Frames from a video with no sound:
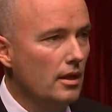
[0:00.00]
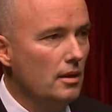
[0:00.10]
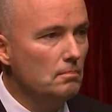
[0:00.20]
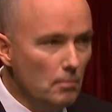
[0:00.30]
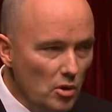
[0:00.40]

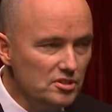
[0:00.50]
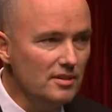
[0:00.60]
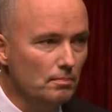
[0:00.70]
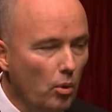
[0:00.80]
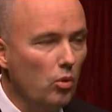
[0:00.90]
Most
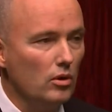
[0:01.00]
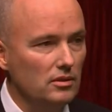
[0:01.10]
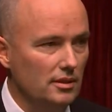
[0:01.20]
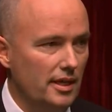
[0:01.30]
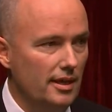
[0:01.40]

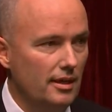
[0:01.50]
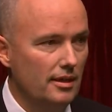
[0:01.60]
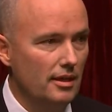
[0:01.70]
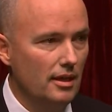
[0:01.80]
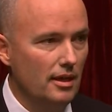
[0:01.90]
importantly,
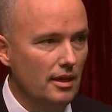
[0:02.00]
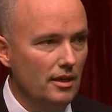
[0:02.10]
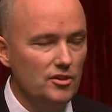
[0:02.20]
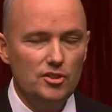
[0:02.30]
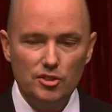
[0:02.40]

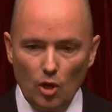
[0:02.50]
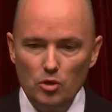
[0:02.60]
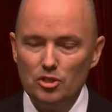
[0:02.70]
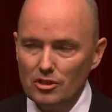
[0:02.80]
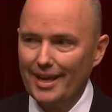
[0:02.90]

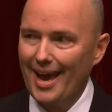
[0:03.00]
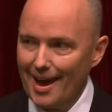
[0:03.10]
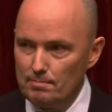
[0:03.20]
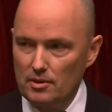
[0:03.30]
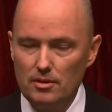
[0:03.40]
social
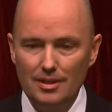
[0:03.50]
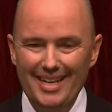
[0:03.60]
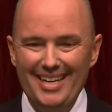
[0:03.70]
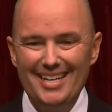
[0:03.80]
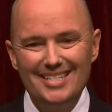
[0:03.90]
capital
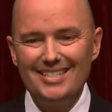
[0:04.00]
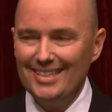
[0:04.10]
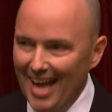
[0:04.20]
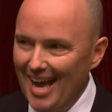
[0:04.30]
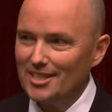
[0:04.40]
is
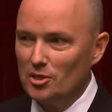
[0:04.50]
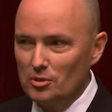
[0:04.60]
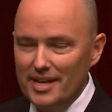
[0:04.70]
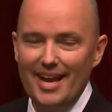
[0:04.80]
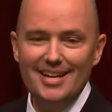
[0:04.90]
not
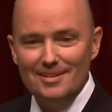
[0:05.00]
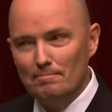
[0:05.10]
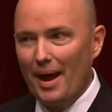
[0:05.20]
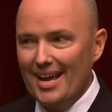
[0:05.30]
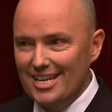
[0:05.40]
created
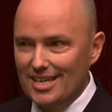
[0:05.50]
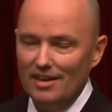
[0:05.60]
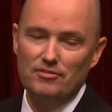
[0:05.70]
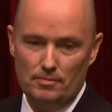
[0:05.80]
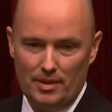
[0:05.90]
by
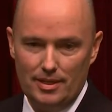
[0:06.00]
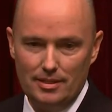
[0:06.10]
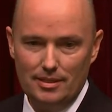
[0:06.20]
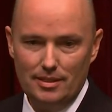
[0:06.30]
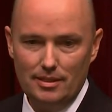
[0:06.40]
government.
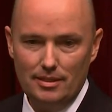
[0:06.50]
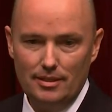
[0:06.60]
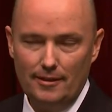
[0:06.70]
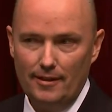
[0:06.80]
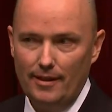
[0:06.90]

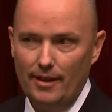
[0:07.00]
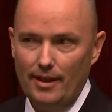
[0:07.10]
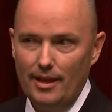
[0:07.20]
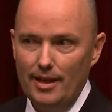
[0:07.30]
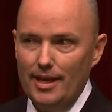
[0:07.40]

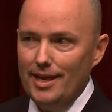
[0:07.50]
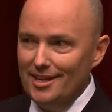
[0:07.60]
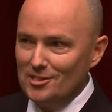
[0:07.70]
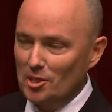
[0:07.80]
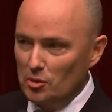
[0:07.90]
It
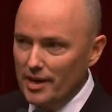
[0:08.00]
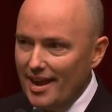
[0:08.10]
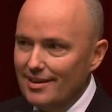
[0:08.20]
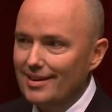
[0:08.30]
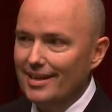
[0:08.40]
is
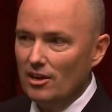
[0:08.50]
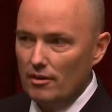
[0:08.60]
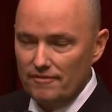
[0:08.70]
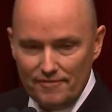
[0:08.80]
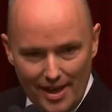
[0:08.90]
created in our
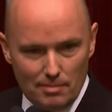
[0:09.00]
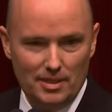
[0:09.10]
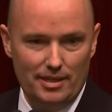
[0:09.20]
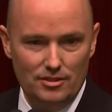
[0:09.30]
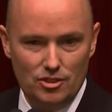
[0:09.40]

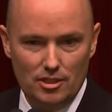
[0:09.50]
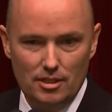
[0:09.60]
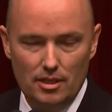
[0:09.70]
families,